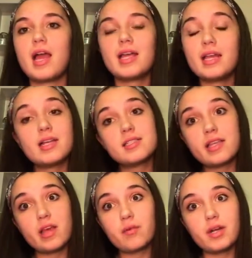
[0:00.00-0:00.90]
I cannot
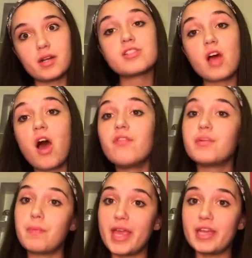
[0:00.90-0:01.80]
say that word.
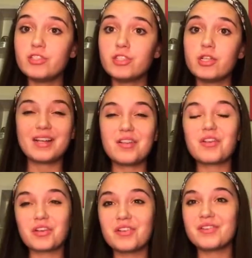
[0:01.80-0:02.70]
Soft beige. It'll
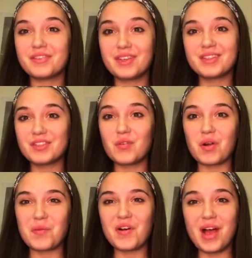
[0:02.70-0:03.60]
look
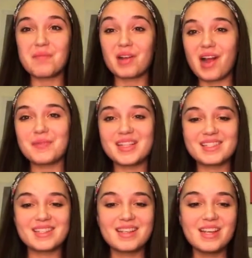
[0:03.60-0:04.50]
normal, I
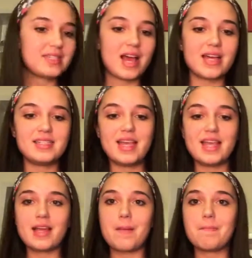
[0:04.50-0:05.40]
promise. I
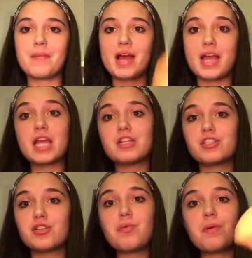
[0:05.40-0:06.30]
take my
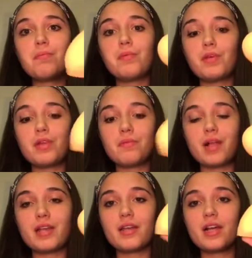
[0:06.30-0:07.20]
dupe beauty
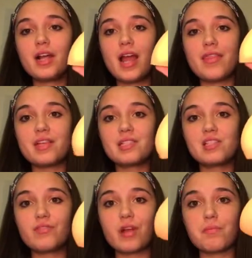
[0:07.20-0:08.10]
blender, and this
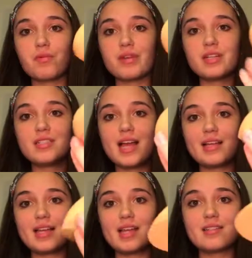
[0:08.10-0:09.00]
is from Real
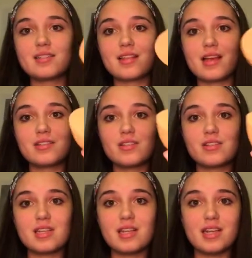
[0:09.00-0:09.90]
Techniques. As you
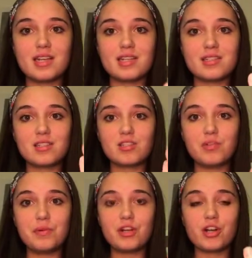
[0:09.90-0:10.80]
can see, it is
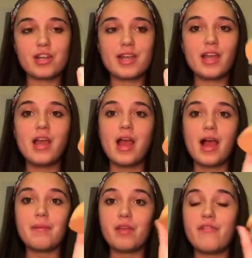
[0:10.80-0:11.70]
super dirty.
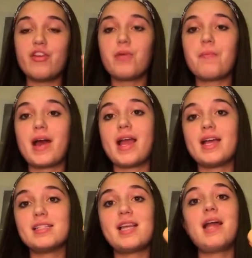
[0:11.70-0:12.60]
I believe you can
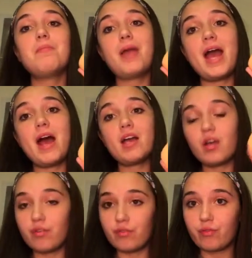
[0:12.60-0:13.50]
buy a
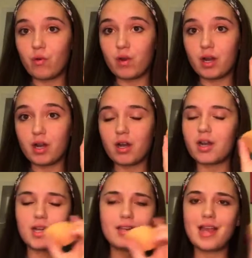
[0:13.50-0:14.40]
10-pack for,
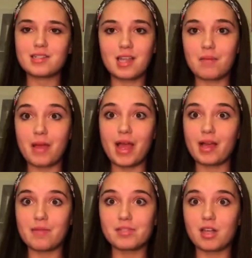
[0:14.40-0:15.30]
or not a
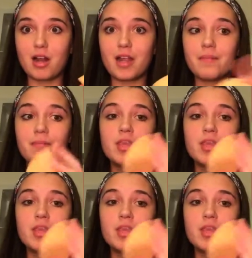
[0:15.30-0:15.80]
10-pack, I'm sorry,